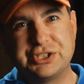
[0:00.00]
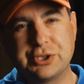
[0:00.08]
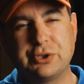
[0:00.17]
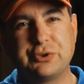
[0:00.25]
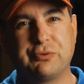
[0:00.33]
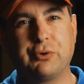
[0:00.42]

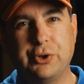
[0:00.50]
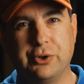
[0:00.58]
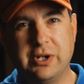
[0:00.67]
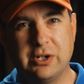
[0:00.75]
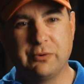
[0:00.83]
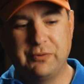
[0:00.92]
search for
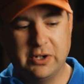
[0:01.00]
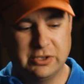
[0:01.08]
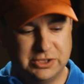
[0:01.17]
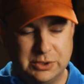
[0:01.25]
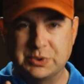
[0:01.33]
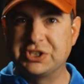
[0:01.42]
your
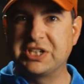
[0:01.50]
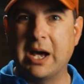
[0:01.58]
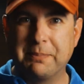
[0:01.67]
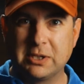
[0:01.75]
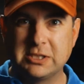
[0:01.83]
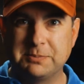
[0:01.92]
interference, you
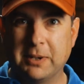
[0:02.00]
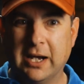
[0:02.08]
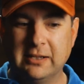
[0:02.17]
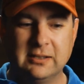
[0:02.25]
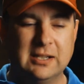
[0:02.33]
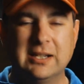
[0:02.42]
stop in a
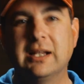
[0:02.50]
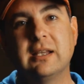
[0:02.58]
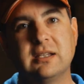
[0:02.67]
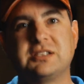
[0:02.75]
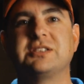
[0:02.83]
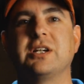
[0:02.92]
spot.
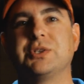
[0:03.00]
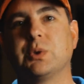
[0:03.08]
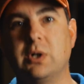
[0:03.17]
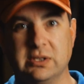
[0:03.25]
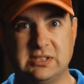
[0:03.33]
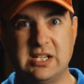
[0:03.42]
This is also
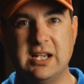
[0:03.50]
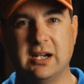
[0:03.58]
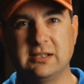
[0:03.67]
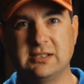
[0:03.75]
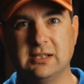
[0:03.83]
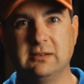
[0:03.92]
called
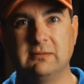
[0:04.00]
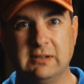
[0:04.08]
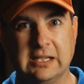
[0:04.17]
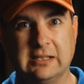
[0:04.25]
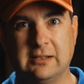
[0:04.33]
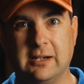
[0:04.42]
T-hunting,
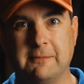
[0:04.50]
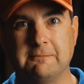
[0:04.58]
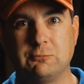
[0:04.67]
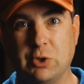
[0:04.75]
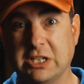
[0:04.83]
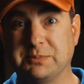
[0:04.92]

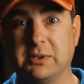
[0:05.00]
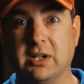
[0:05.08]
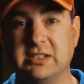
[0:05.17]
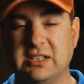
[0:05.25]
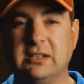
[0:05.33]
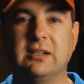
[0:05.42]
in transmitter
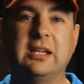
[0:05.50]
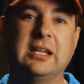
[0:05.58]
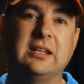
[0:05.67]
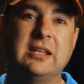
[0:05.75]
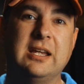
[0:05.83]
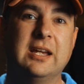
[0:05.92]
hunting
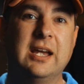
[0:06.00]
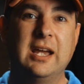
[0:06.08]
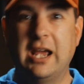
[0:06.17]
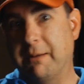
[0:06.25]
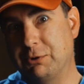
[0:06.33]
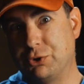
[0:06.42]
in the
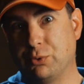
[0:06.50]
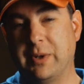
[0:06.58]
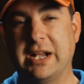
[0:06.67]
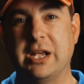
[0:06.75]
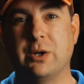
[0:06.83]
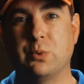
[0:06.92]
amateur
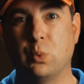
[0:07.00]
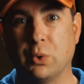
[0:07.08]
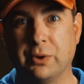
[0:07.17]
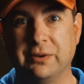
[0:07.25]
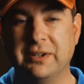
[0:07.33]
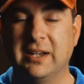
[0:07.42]
radio
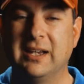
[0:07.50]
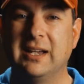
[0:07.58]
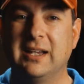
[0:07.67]
world.